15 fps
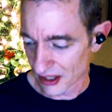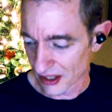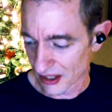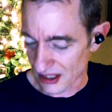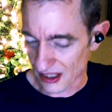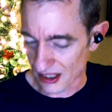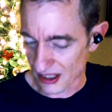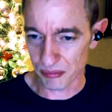
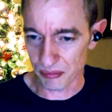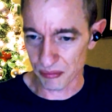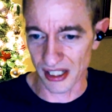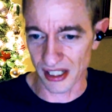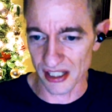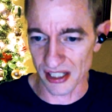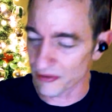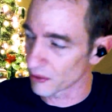give
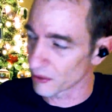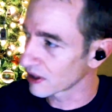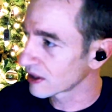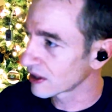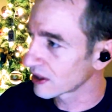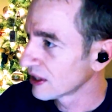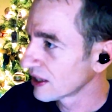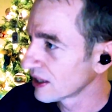praise for.
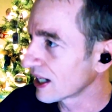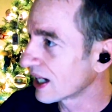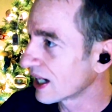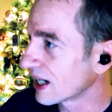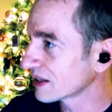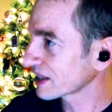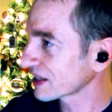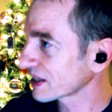
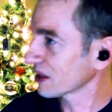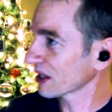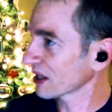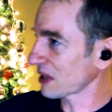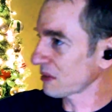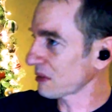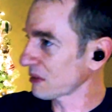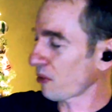Like
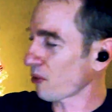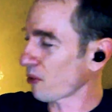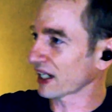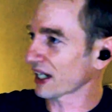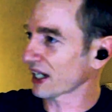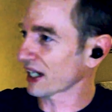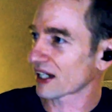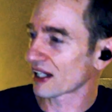maybe pointing
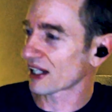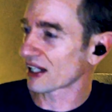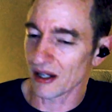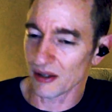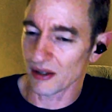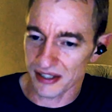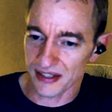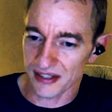at a cloud
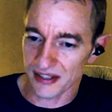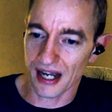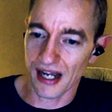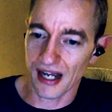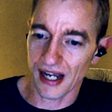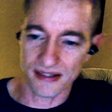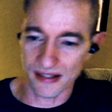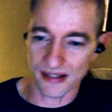in the sky and
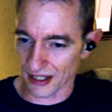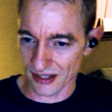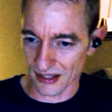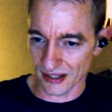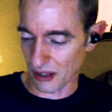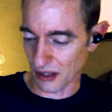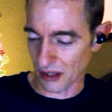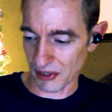saying it's
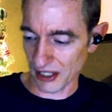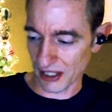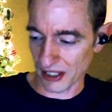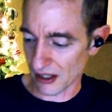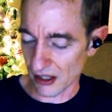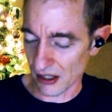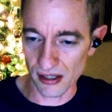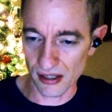shaped like a
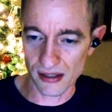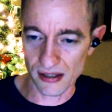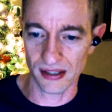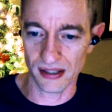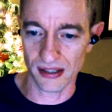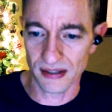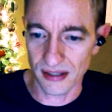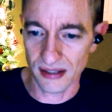heart,
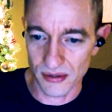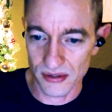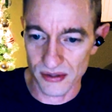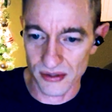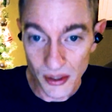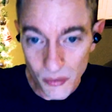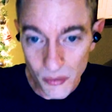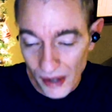and,
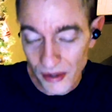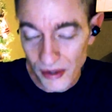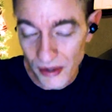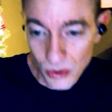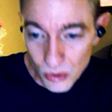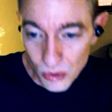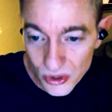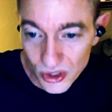saying, wow,
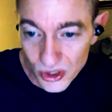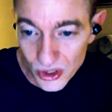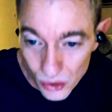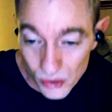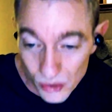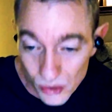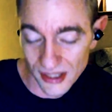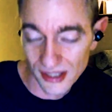you
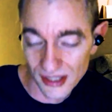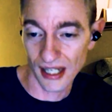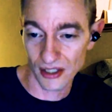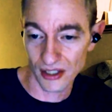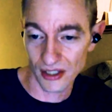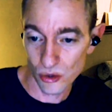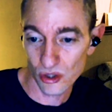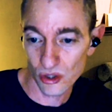did that.
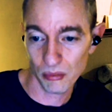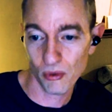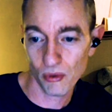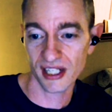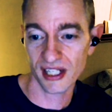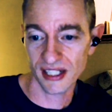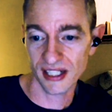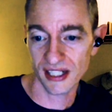You just
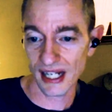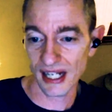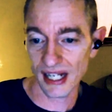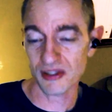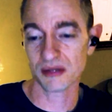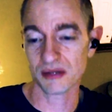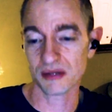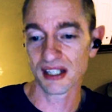pointed that out
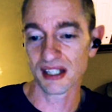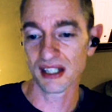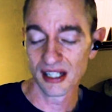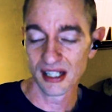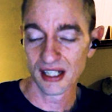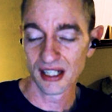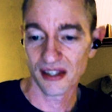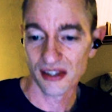to me.
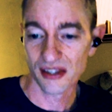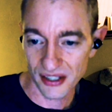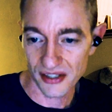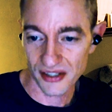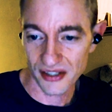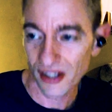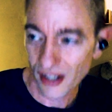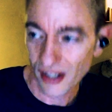There's
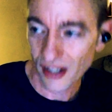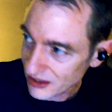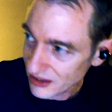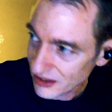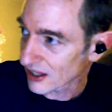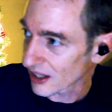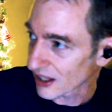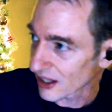a heart
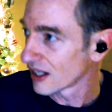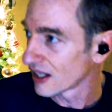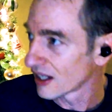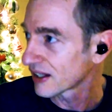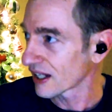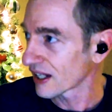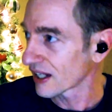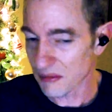there.
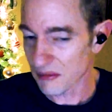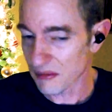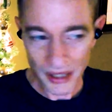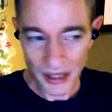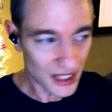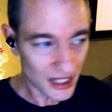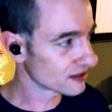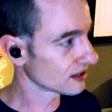That is
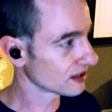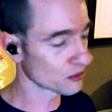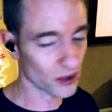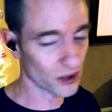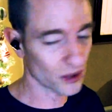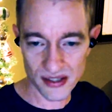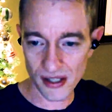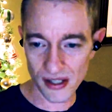amazing. What
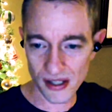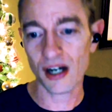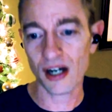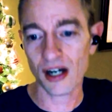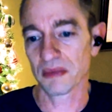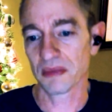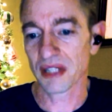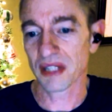does a heart
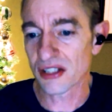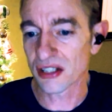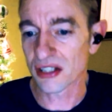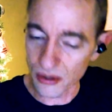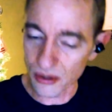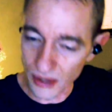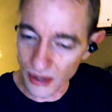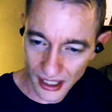mean to
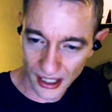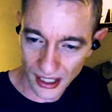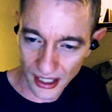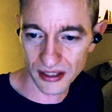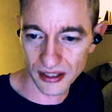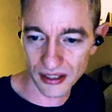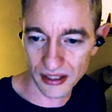you? And kind of,